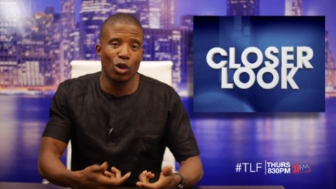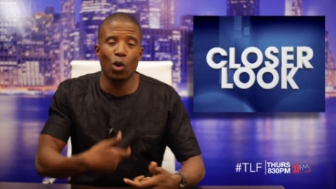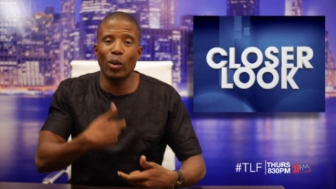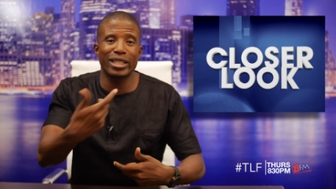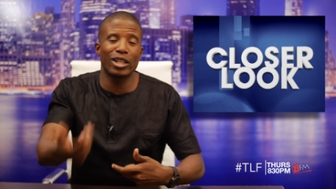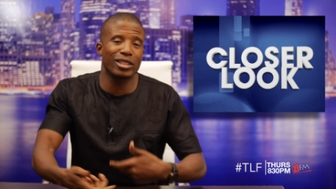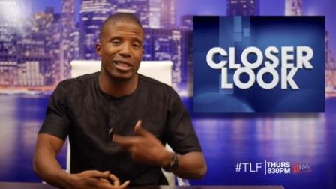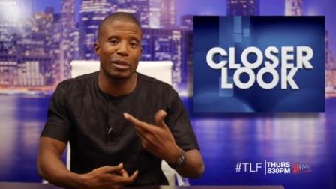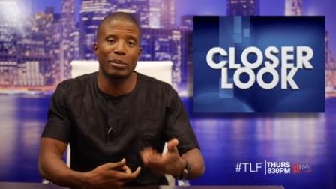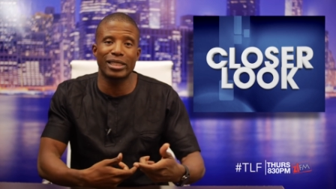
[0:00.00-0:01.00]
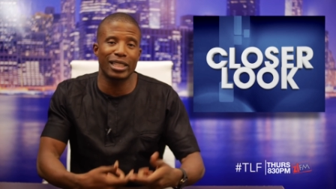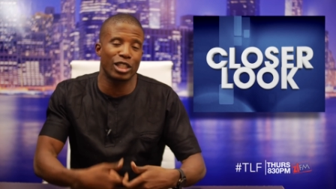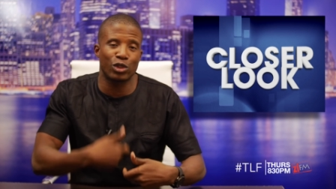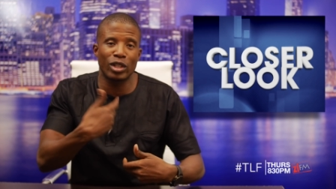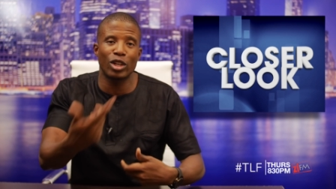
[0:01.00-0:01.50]
or what Nelson Chamisa
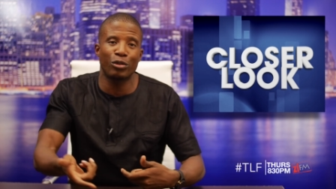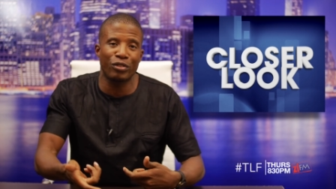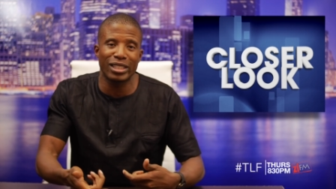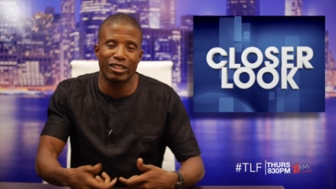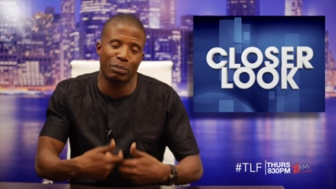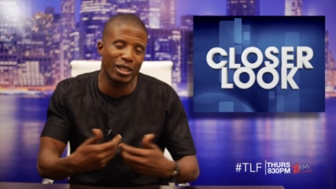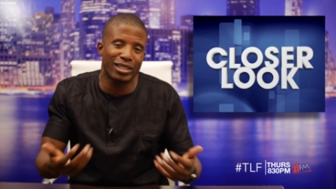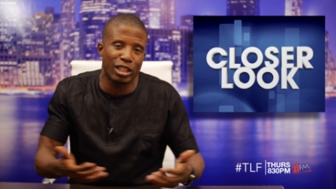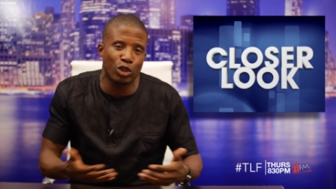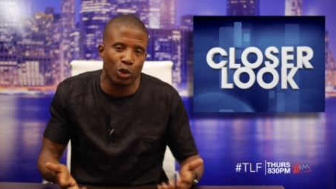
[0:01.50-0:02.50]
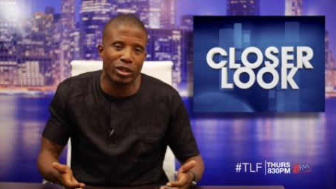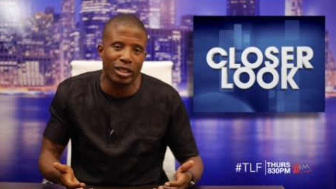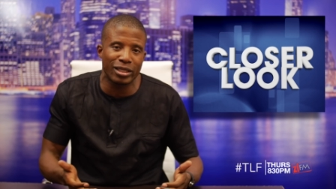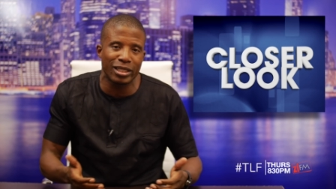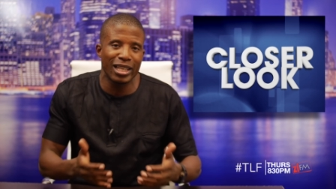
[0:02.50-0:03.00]
is really offensive because the truth
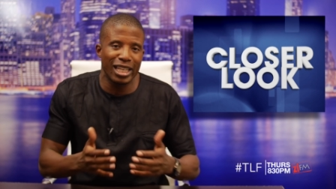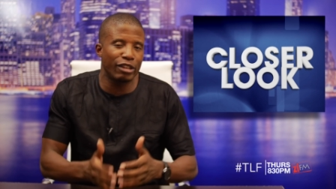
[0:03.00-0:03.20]
is,